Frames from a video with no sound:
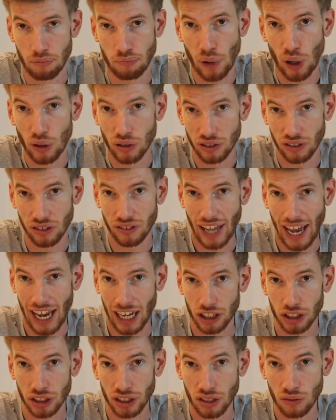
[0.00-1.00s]
bonuses
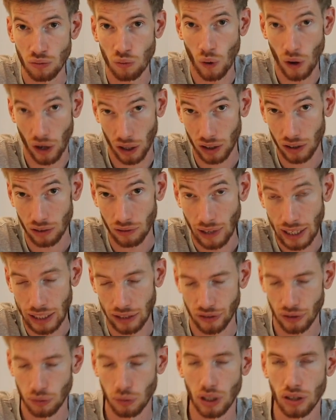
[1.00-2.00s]
actually work, right?
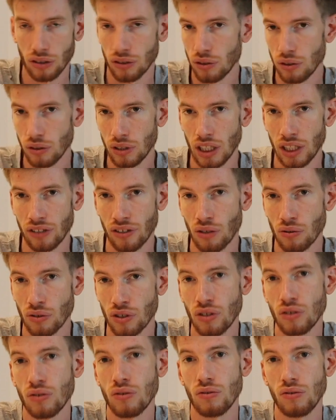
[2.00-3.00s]
So what I'll do is I'll
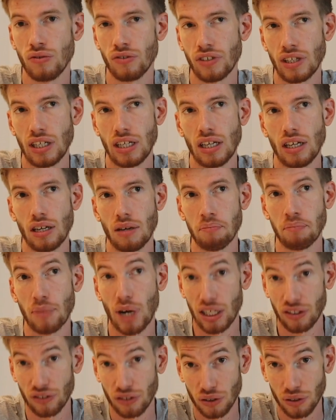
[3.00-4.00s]
use
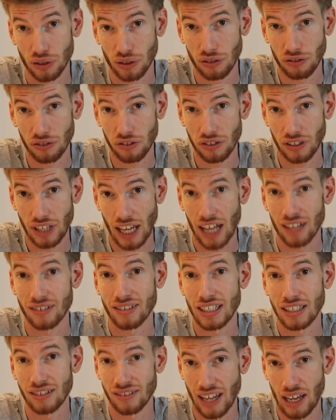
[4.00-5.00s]
my scores as
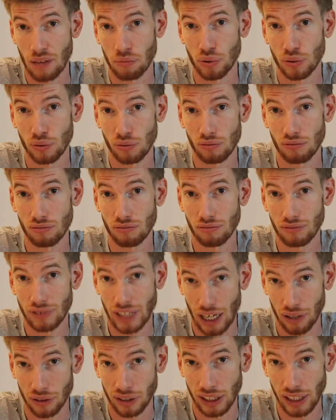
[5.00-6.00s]
an example
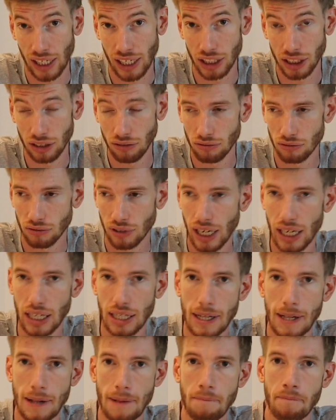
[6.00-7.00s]
calculation, right,
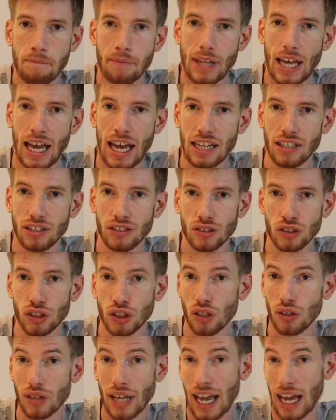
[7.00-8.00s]
and
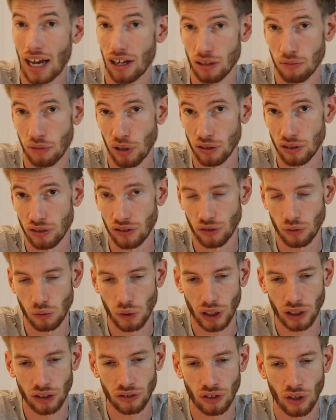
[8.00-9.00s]
show you how the bonuses
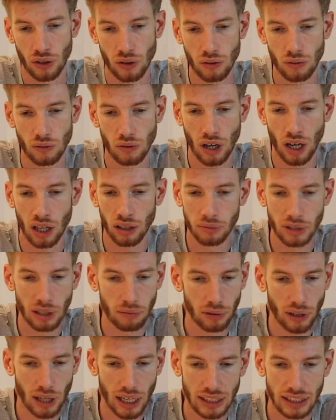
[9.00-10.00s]
work. So I'll be
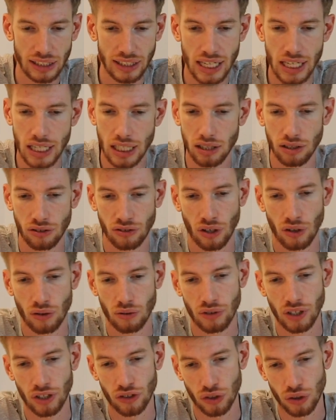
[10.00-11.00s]
applying to Deakin, so
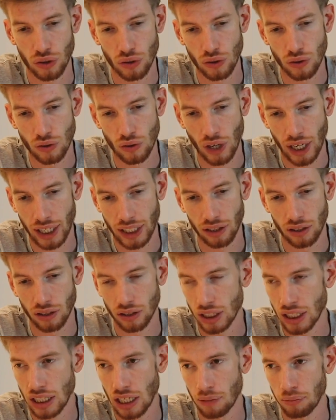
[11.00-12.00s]
the two, I can
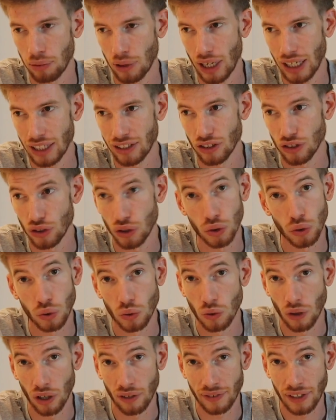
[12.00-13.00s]
only apply to
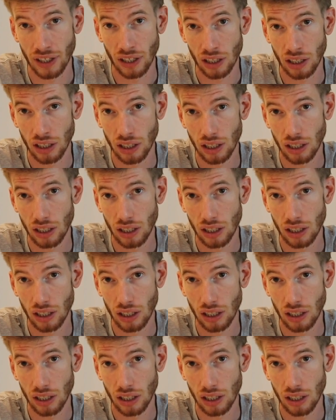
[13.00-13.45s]
two of the